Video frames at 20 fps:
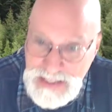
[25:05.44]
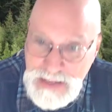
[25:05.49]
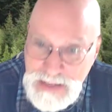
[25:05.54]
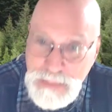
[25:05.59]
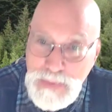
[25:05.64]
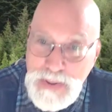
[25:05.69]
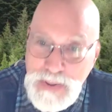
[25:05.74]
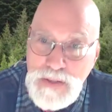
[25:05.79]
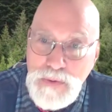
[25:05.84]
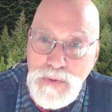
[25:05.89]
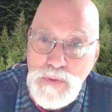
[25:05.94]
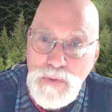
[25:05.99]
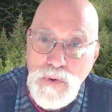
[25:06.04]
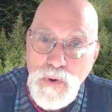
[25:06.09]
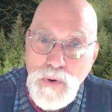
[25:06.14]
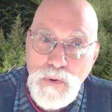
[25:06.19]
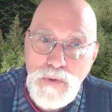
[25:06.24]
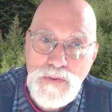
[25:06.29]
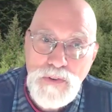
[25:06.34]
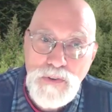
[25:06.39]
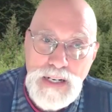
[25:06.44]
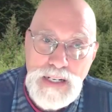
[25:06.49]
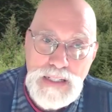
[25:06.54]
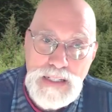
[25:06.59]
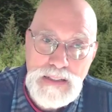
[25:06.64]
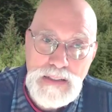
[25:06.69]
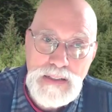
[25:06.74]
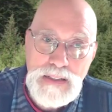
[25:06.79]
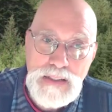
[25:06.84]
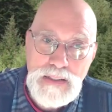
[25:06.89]
CPU
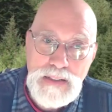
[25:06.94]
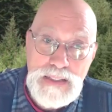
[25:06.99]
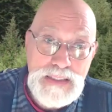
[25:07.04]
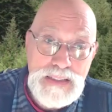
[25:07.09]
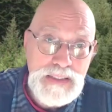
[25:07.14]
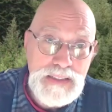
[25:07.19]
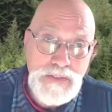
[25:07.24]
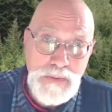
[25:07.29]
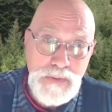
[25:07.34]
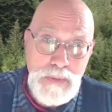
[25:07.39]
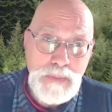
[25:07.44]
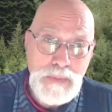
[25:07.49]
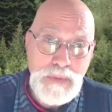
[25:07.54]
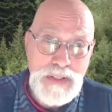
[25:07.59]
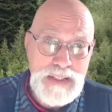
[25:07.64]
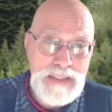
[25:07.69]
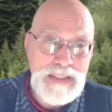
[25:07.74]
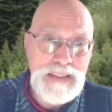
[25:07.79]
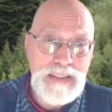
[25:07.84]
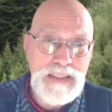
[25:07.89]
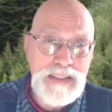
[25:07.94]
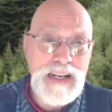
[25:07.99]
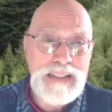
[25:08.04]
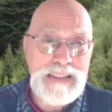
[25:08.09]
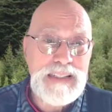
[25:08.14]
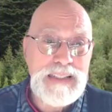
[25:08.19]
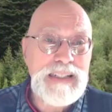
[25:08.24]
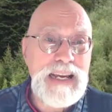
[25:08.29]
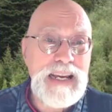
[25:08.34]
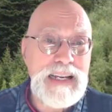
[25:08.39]
overhead. Now remember, this is the
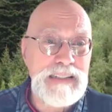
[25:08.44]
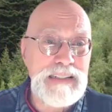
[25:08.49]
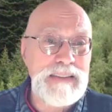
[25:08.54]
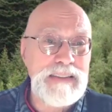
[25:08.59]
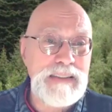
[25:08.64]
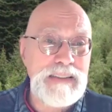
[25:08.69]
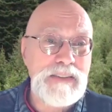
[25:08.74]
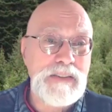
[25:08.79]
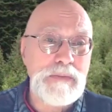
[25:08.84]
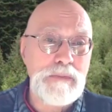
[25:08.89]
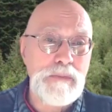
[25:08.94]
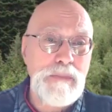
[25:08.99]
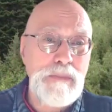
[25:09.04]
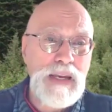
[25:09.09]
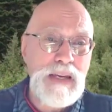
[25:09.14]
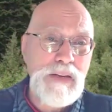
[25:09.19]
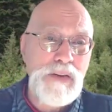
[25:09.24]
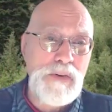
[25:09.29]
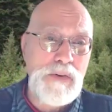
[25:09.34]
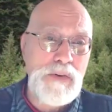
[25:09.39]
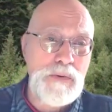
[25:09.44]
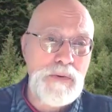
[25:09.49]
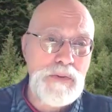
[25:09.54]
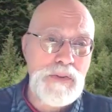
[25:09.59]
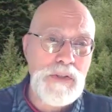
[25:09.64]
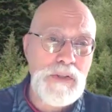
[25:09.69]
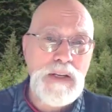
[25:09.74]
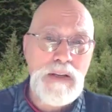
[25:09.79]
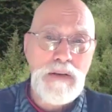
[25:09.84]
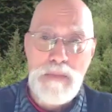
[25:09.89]
1980s. These are big,
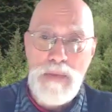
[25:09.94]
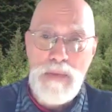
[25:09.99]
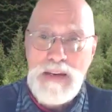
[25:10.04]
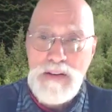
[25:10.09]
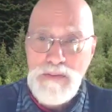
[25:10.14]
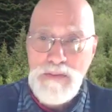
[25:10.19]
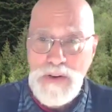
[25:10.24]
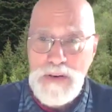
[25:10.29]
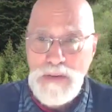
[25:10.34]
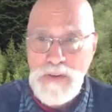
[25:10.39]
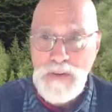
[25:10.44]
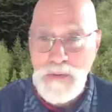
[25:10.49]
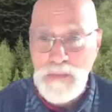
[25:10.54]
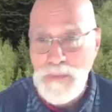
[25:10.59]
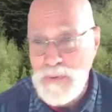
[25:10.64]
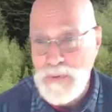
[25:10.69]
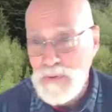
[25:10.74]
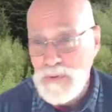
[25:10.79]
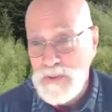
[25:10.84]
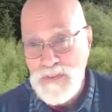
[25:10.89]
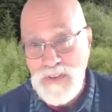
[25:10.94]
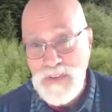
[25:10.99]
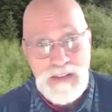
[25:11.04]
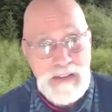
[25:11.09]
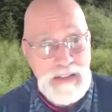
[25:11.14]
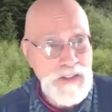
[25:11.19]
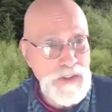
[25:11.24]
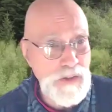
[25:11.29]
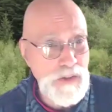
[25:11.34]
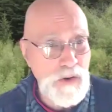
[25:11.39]
huge mainframe computers,
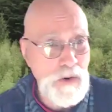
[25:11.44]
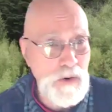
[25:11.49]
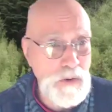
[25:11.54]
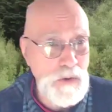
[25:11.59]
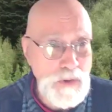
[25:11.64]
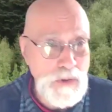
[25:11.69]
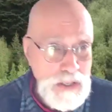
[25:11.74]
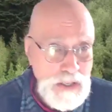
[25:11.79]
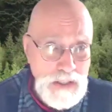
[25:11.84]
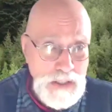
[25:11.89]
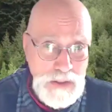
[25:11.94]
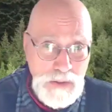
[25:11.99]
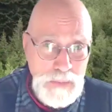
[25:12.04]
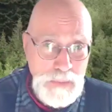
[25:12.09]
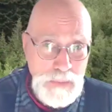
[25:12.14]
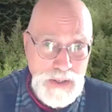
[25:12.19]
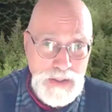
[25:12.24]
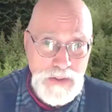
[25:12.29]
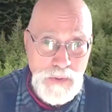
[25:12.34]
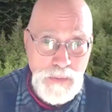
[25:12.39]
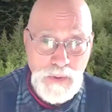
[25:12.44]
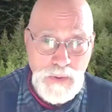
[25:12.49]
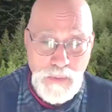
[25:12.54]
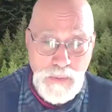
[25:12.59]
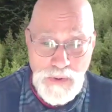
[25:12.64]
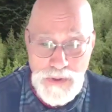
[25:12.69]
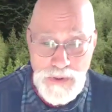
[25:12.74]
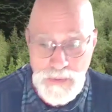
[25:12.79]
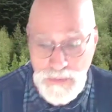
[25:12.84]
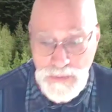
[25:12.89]
very slow compared to
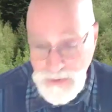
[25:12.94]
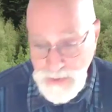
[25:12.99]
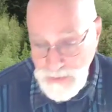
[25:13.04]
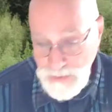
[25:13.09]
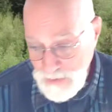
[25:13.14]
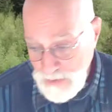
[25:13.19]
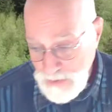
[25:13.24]
what we're used